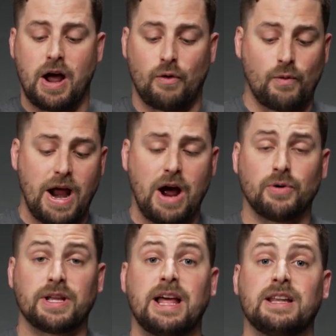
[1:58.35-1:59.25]

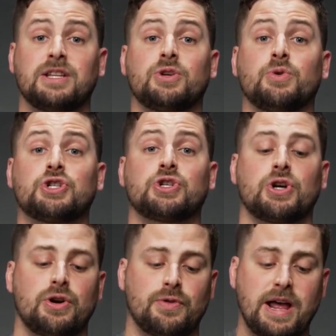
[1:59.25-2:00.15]
around to
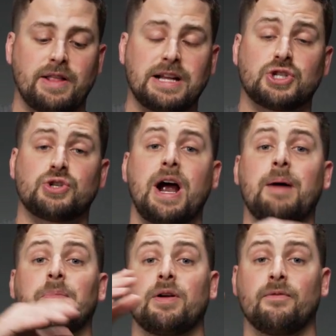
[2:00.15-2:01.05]
ensure that that
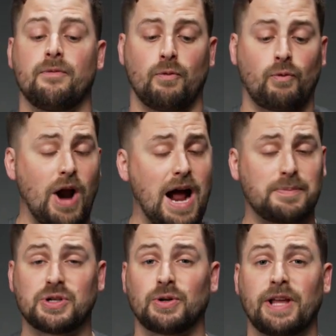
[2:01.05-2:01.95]
strap
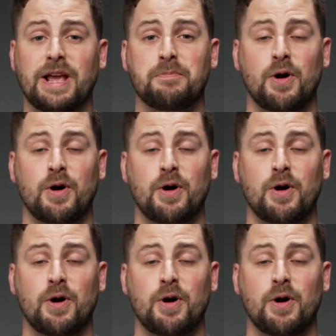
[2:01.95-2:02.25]
wraps your leg